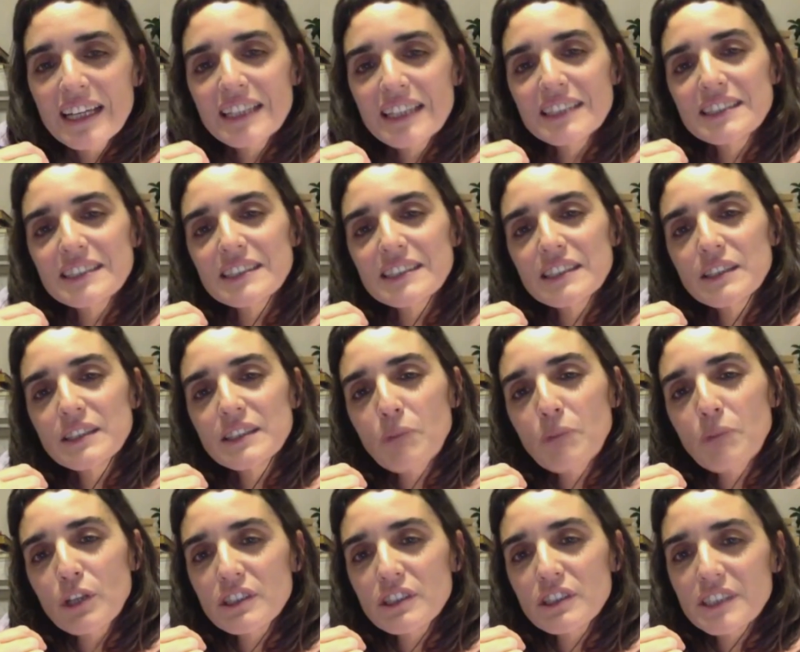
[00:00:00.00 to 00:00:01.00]
It's
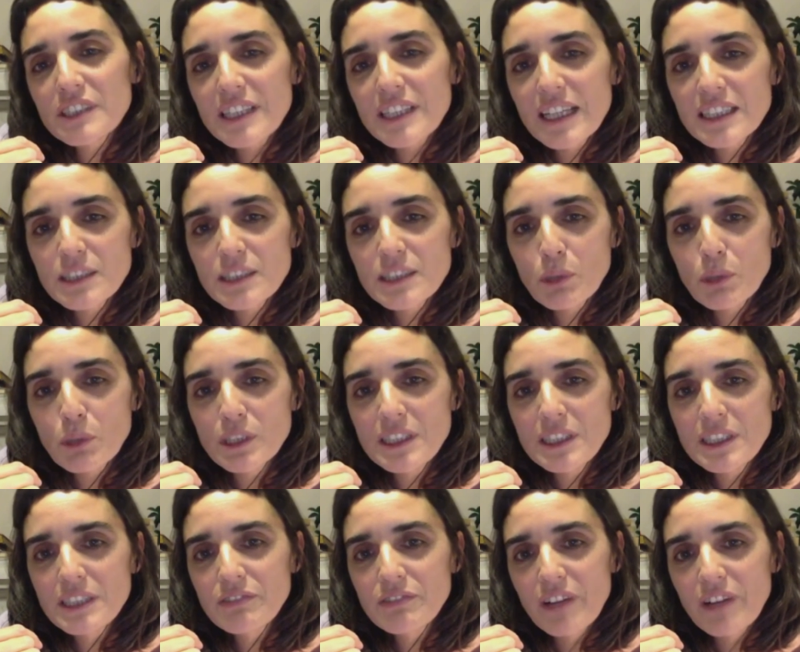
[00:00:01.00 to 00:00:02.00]
the Mothers Against
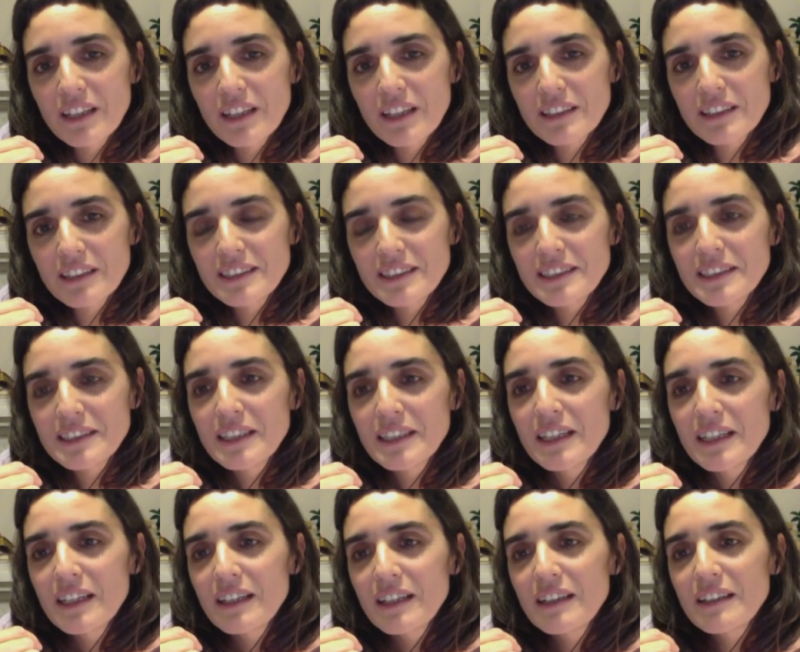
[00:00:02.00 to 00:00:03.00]
Police Violence.
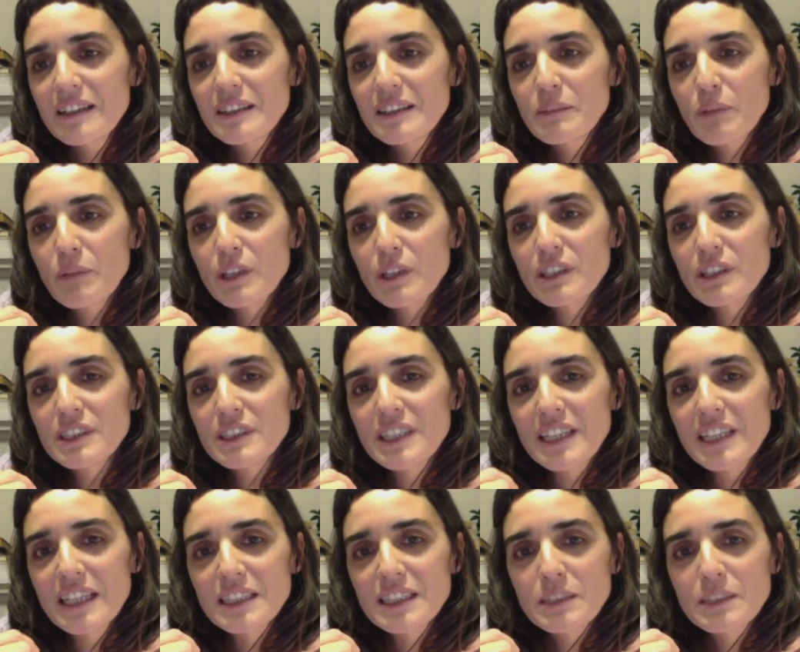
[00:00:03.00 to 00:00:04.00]
The Mothers
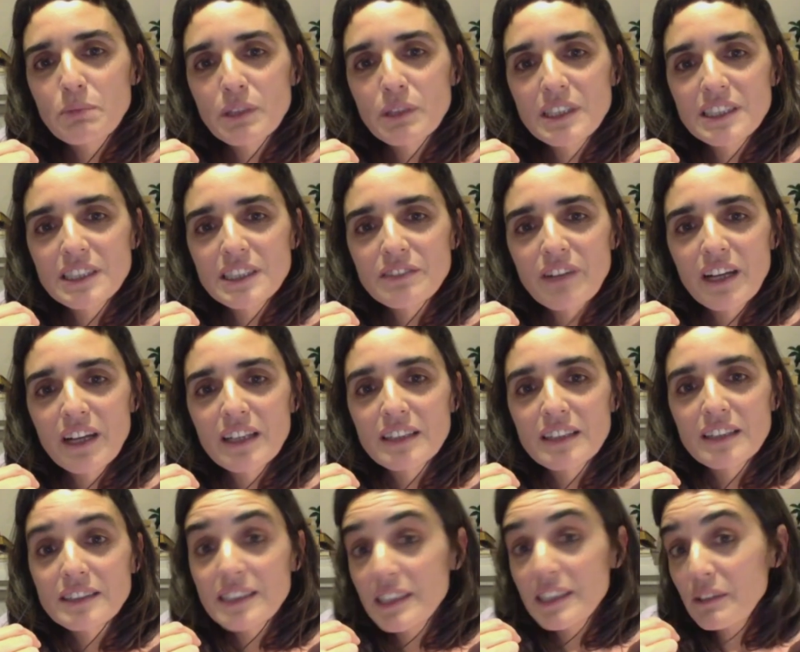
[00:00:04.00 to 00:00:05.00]
Against Police
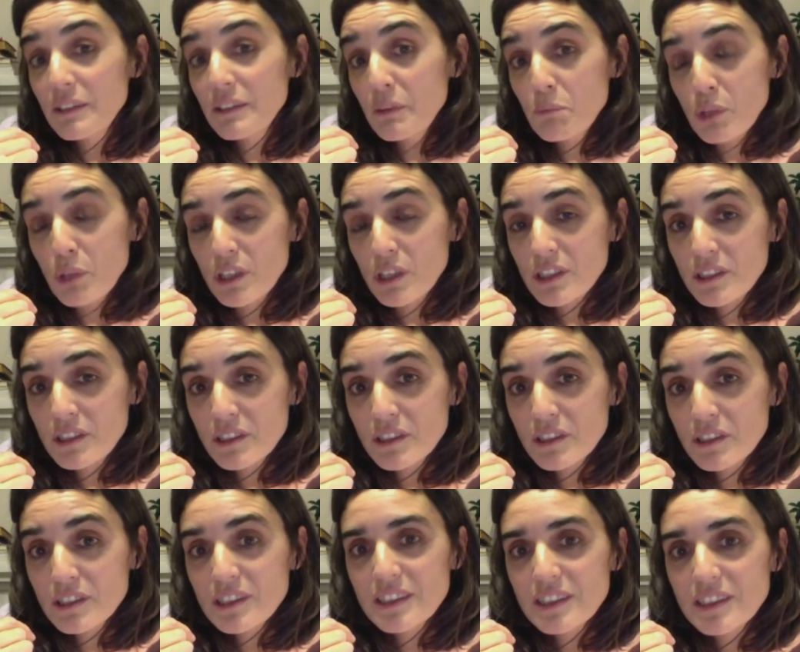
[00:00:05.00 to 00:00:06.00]
Violence here in
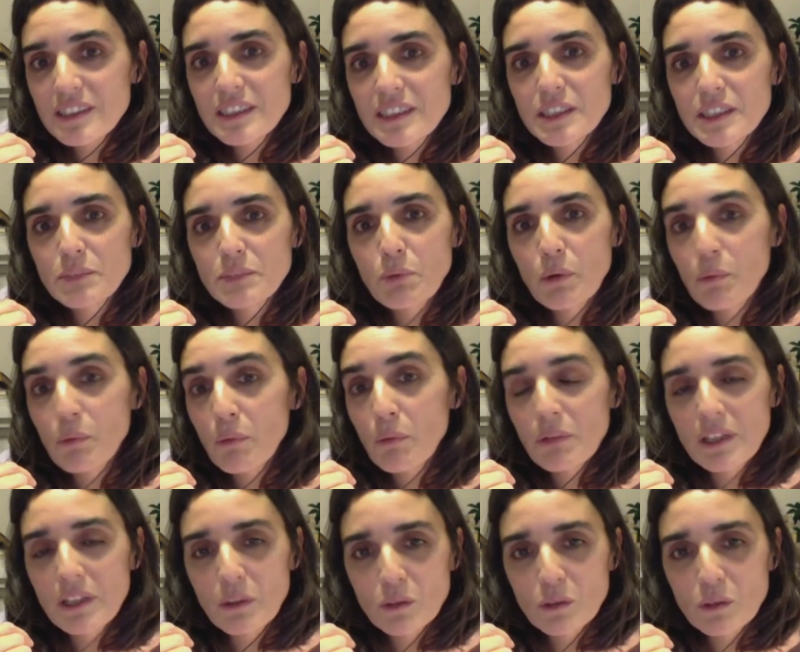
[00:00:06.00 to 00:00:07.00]
Brussels. There's
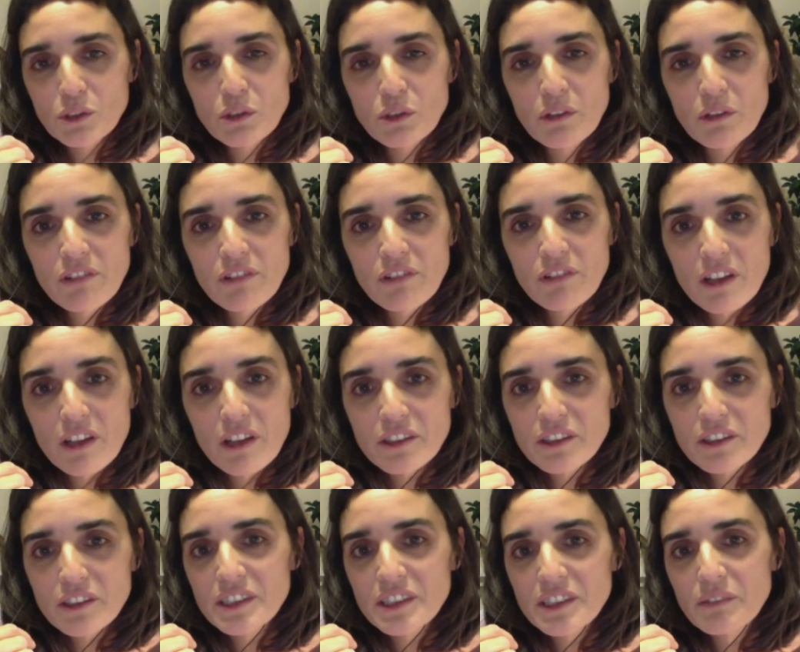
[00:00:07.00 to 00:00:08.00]
probably also in
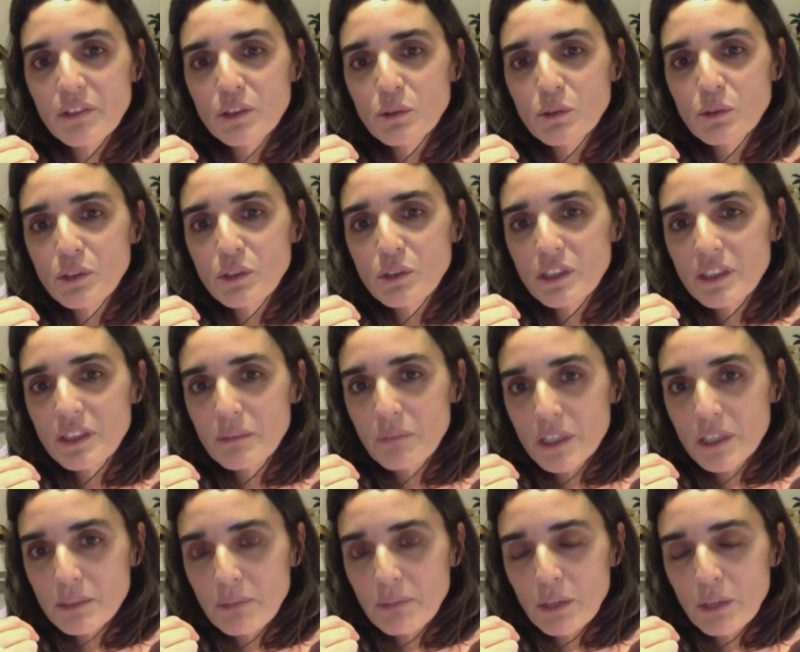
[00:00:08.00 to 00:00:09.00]
Flanders, in Wallonia, there
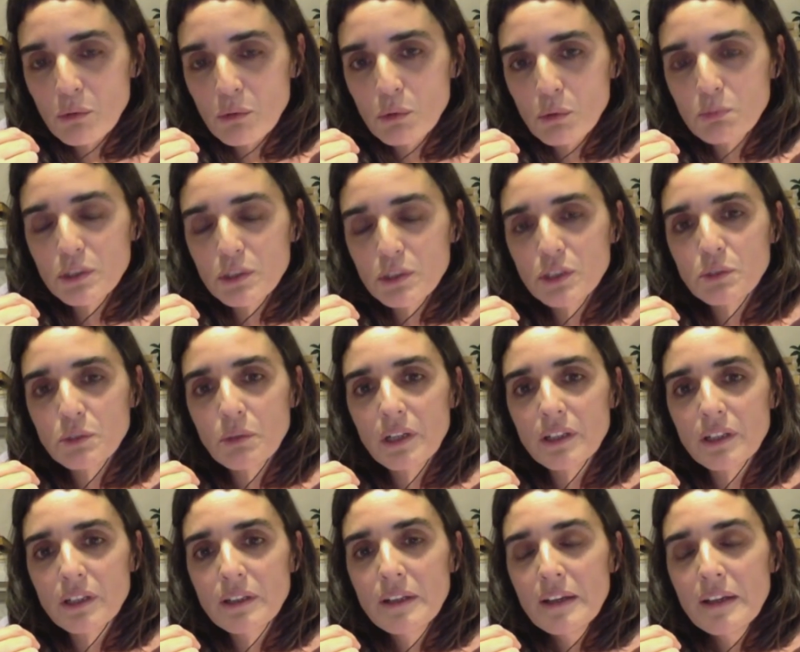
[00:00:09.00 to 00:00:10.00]
must be groups as
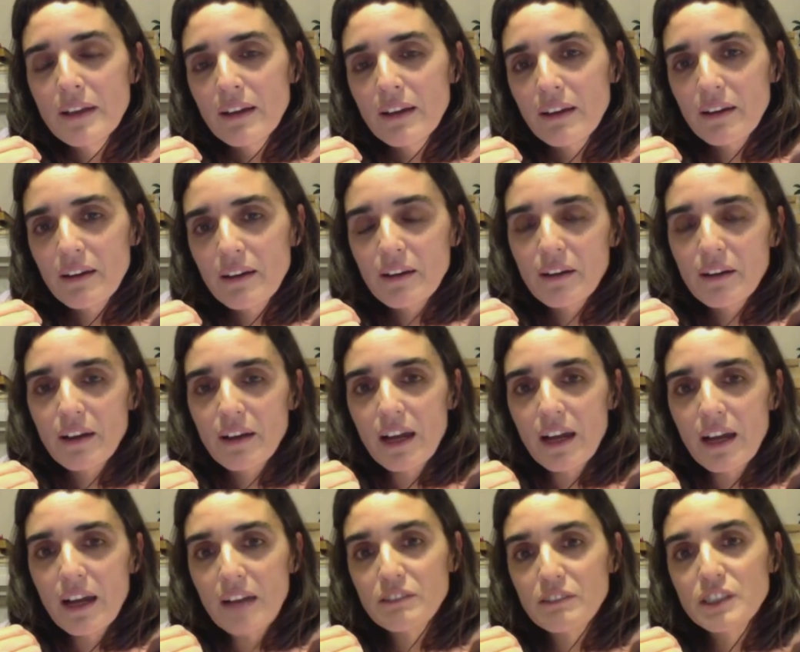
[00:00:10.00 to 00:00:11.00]
well.
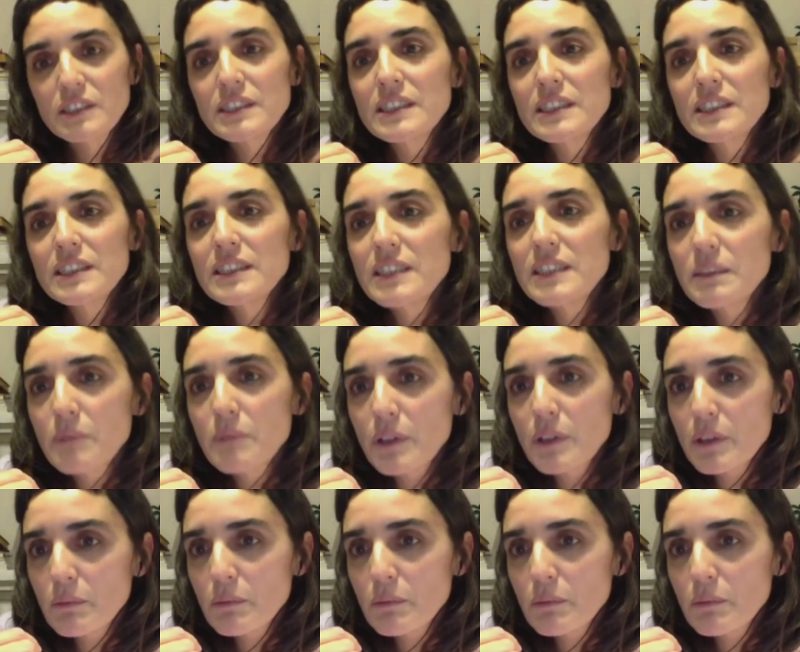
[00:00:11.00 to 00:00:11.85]
I've just seen them on a